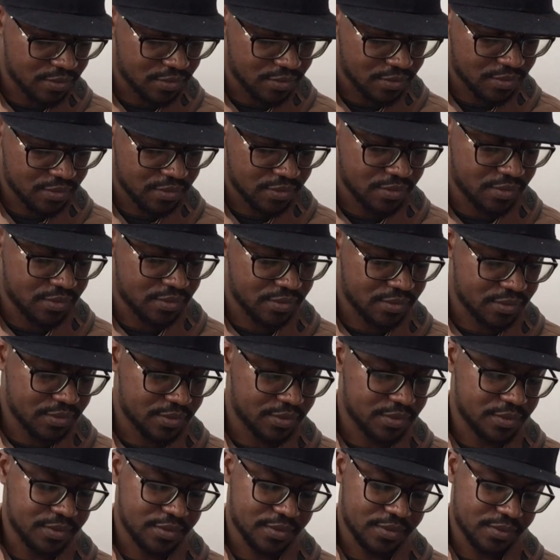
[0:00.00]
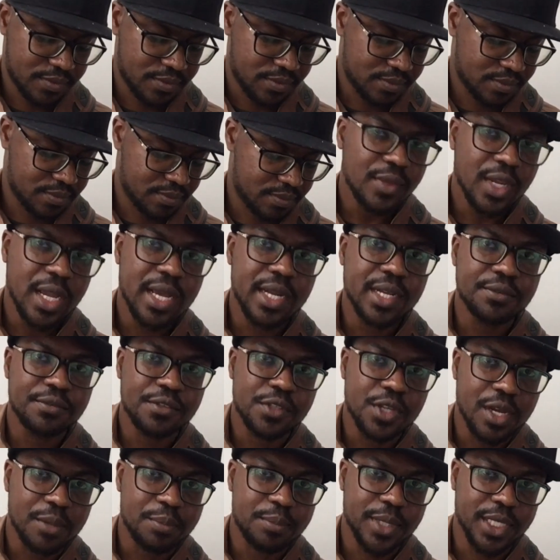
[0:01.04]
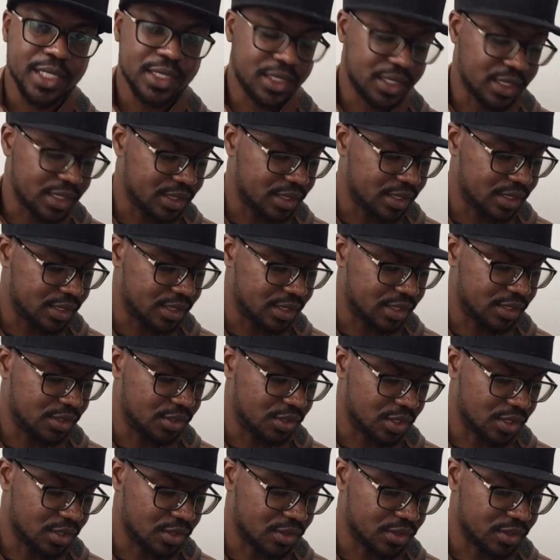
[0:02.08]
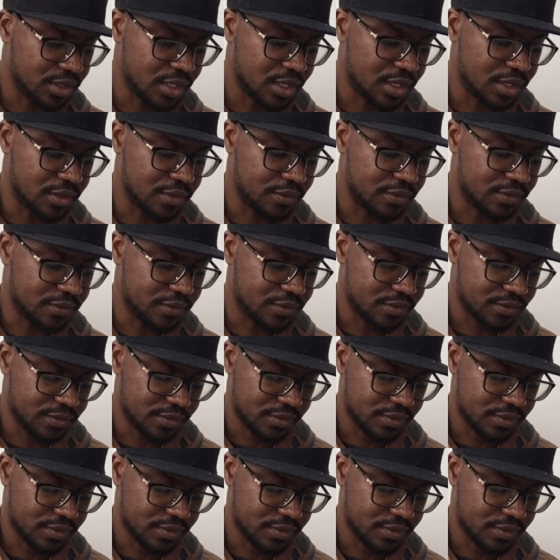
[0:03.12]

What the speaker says: And if you arpeggiate it, you're going to have